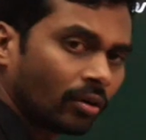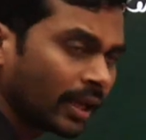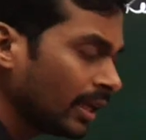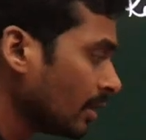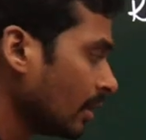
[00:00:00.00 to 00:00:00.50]

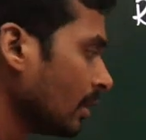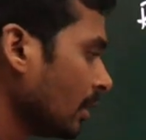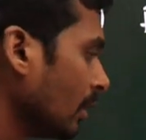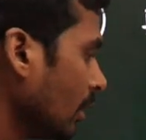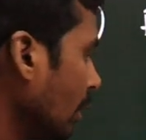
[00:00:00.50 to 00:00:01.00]
Okay.
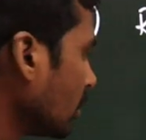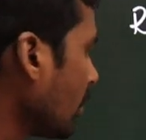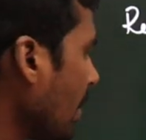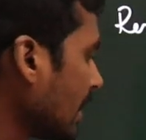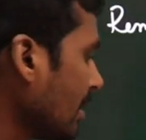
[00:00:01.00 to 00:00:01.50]

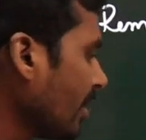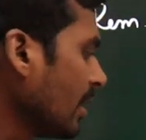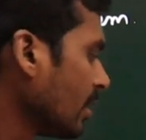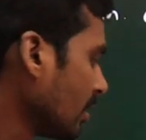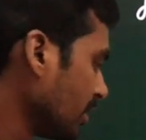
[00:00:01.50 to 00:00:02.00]
So by the way,